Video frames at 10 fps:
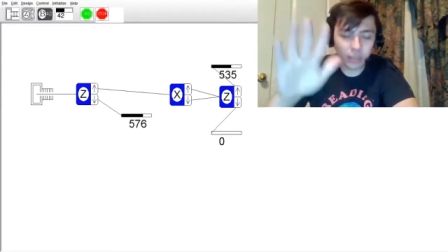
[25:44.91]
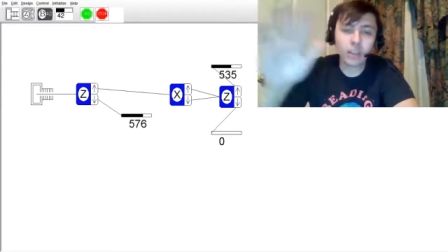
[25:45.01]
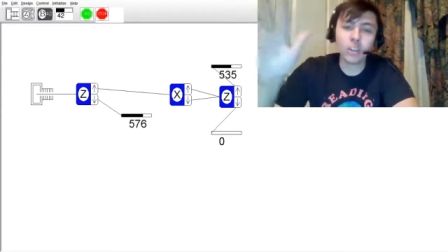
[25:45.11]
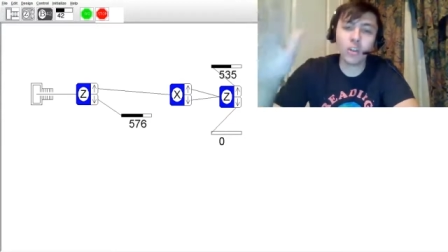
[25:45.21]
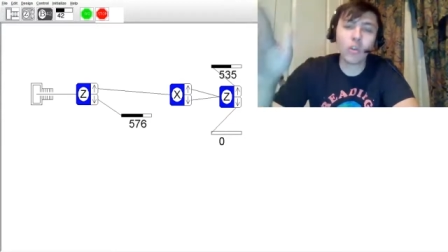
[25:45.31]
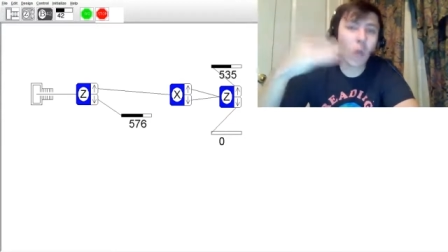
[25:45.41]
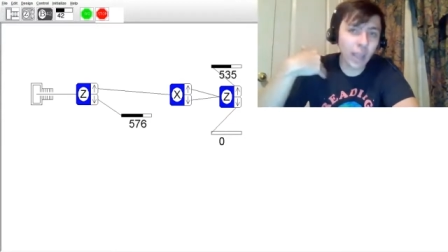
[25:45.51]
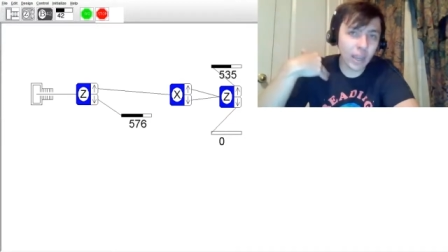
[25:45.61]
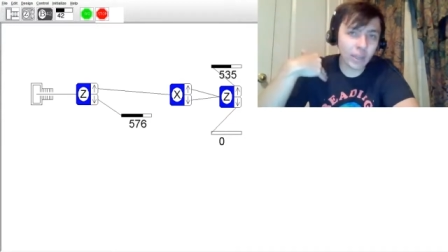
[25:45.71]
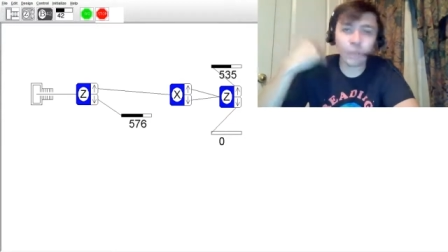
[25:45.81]
You don't want to
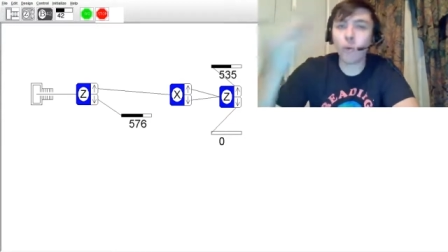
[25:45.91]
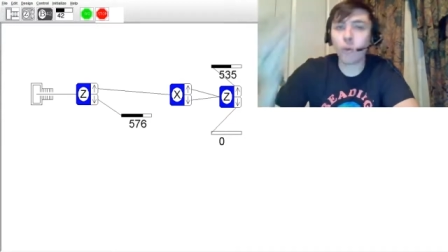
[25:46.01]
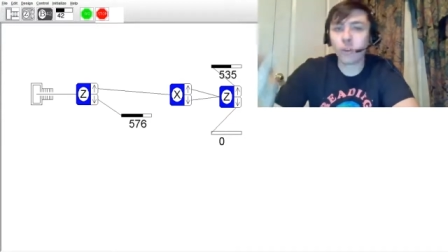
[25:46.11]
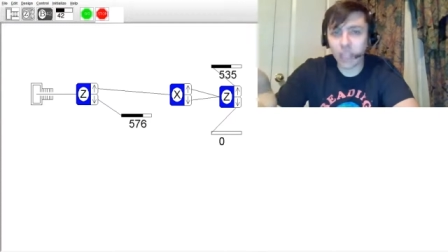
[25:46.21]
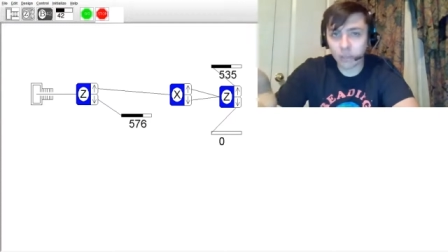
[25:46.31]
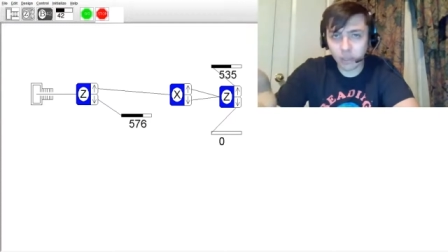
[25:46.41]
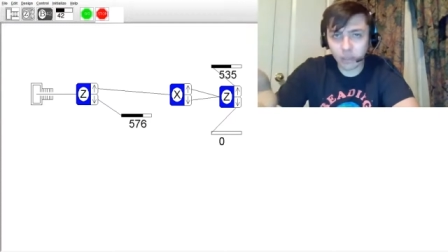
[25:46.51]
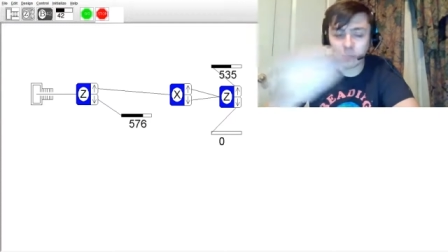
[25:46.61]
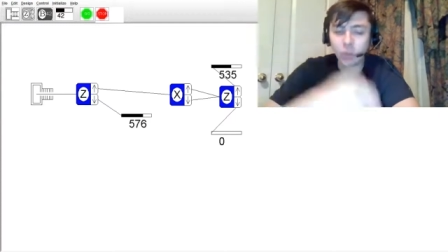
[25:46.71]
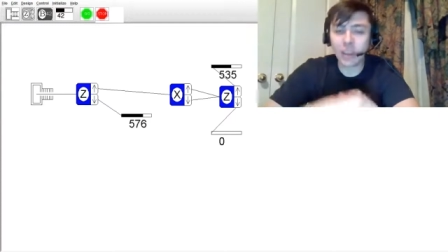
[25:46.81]
end up poor like me,
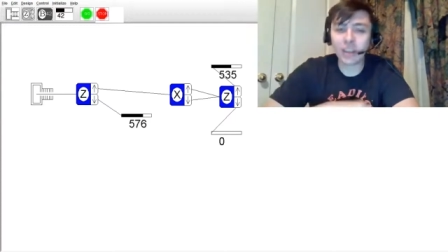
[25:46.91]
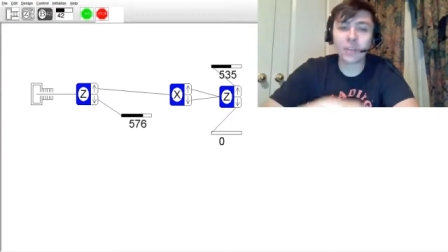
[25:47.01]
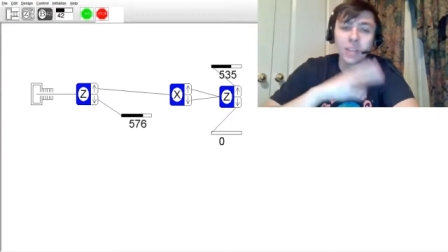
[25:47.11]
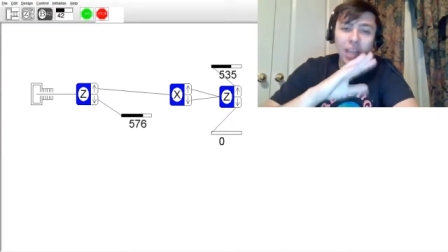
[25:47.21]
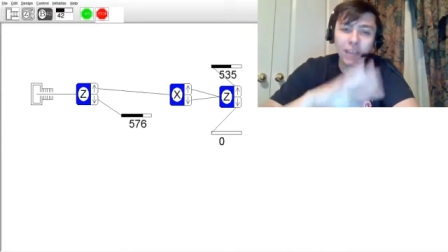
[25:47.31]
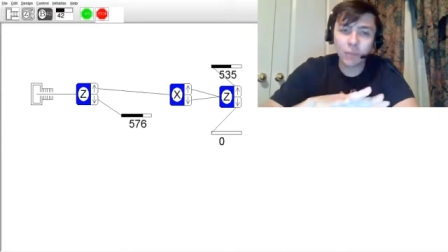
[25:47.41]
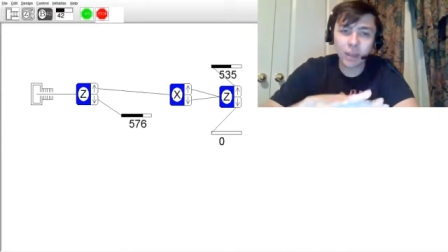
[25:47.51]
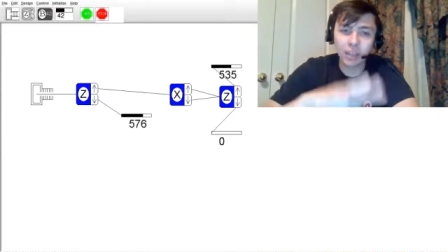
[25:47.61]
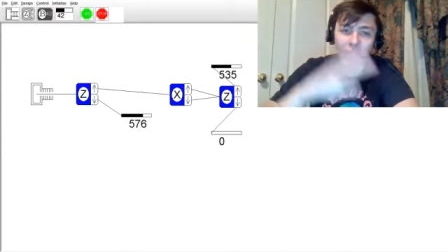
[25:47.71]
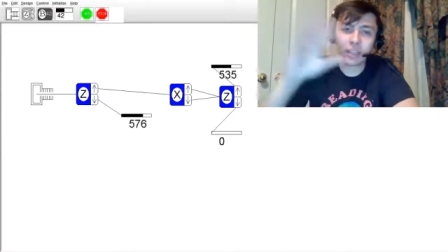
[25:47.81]
right? So save your
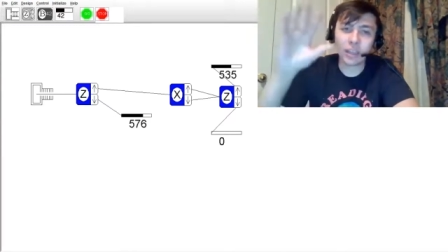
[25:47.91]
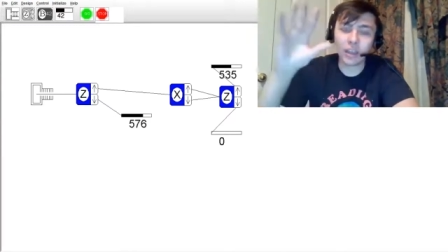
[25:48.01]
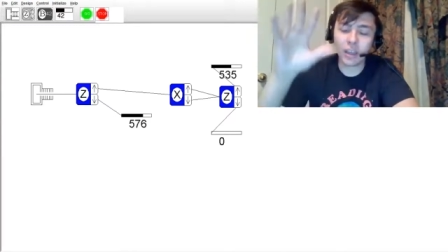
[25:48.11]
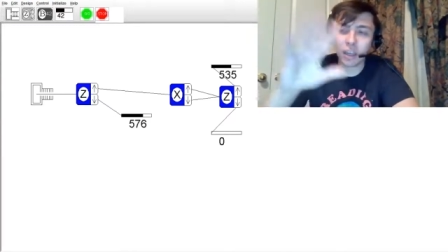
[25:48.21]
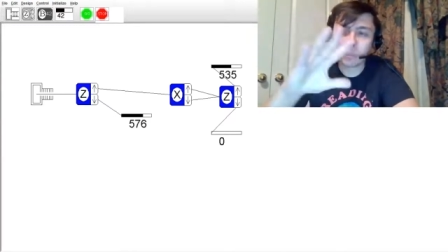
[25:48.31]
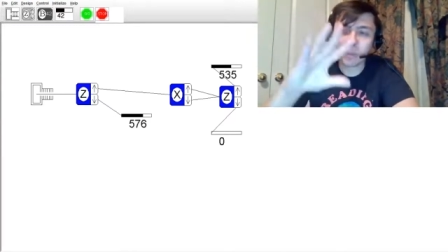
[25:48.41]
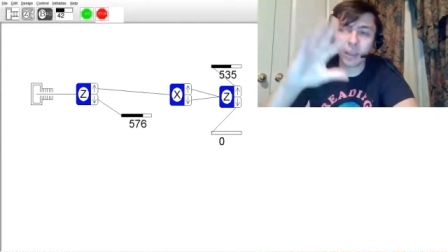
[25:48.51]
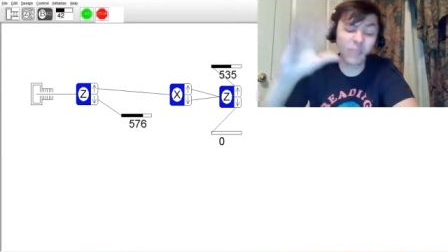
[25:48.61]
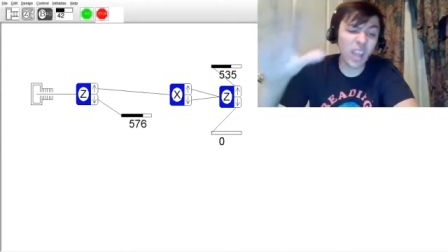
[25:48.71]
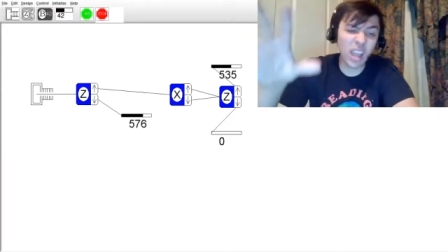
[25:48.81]
money, um,
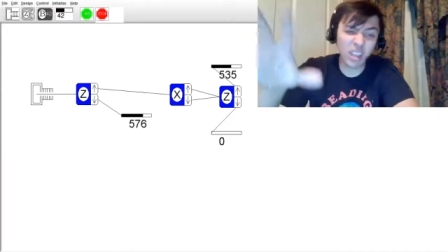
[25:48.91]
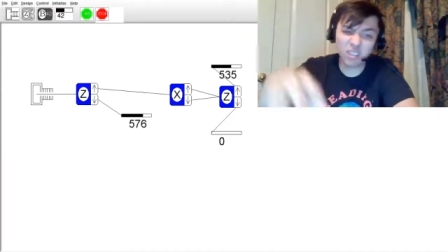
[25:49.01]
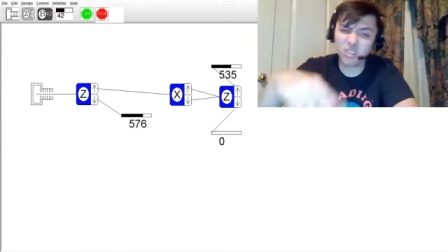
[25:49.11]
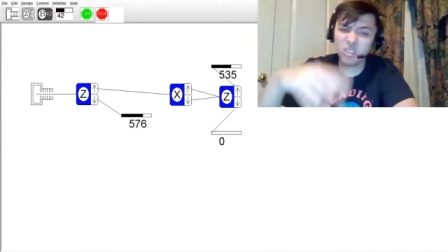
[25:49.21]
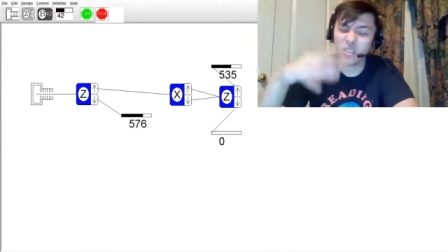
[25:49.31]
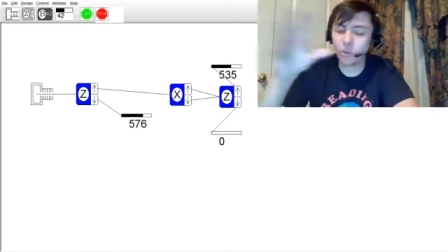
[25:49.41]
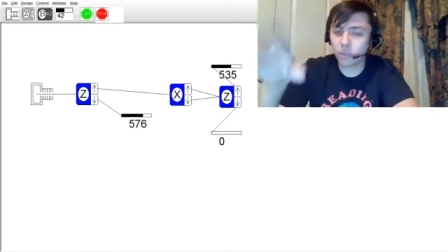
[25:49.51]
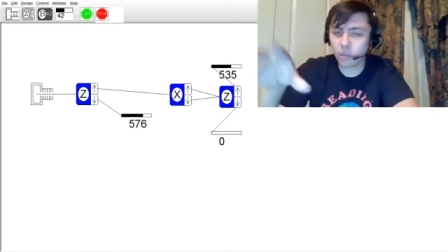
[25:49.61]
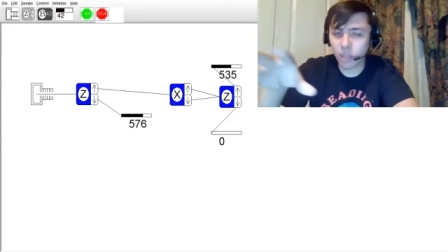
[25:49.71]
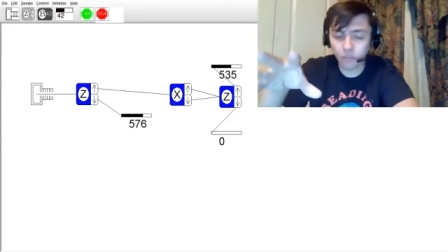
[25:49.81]
invest, do some
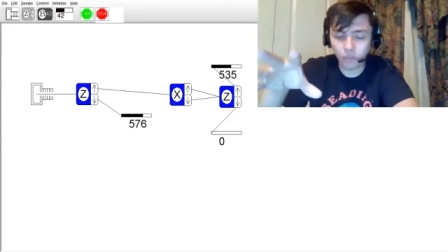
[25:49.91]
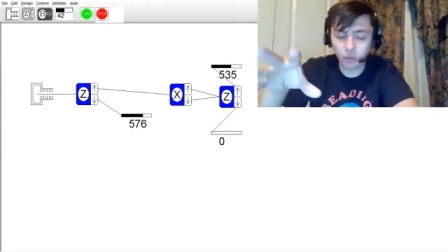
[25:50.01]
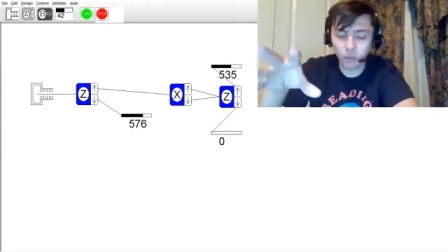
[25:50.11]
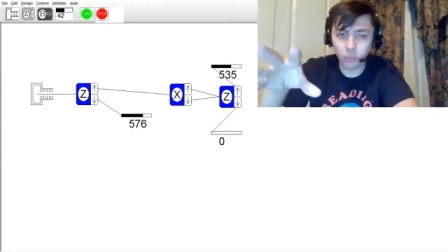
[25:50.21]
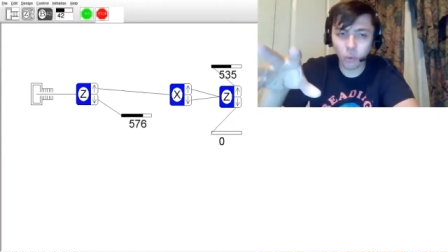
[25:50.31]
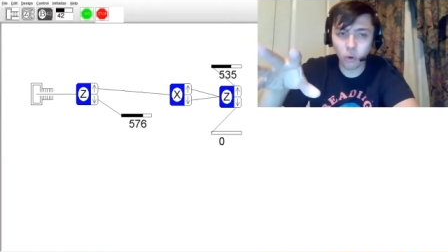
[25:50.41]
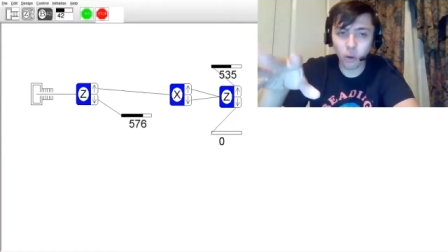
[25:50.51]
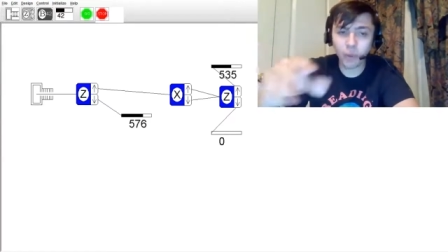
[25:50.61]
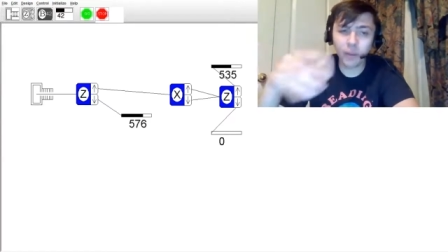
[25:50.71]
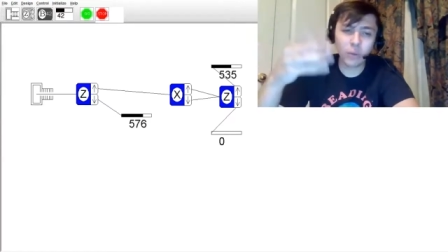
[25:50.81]
stuff if you're still poor. But
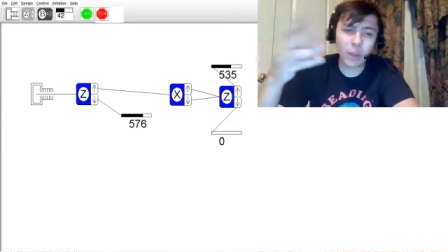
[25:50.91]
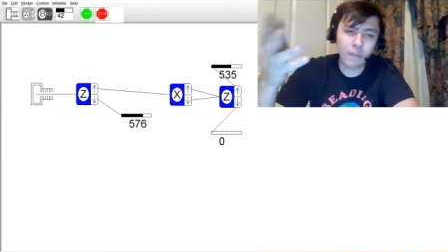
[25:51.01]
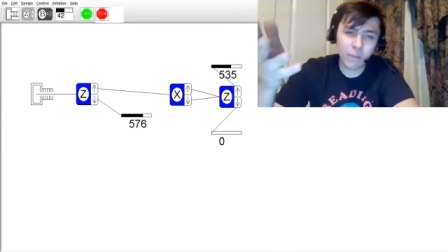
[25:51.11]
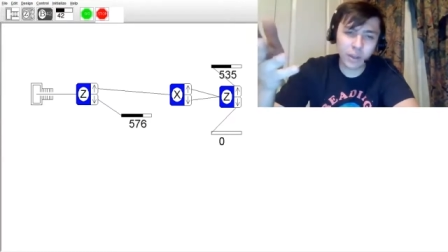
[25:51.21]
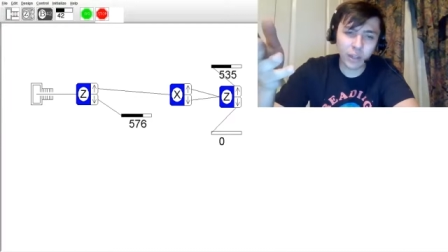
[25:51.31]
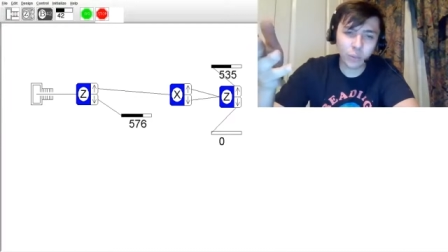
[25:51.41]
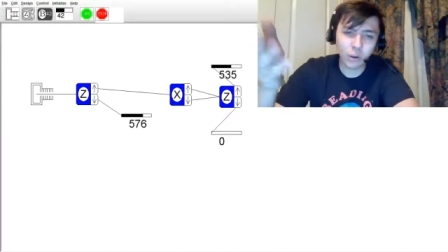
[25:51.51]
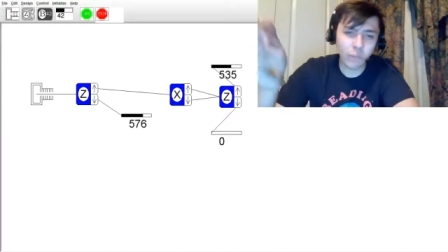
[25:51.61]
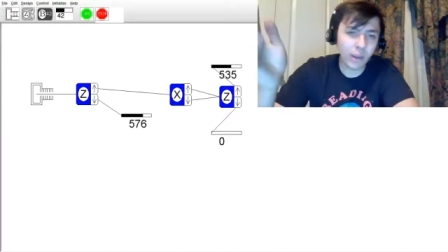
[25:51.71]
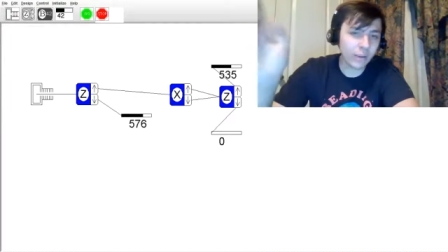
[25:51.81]
if you have some money to throw
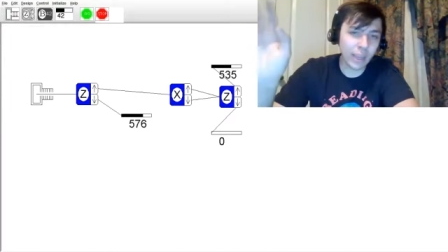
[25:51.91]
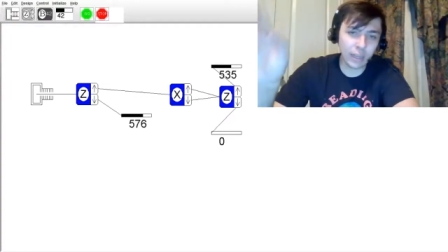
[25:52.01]
around, hey,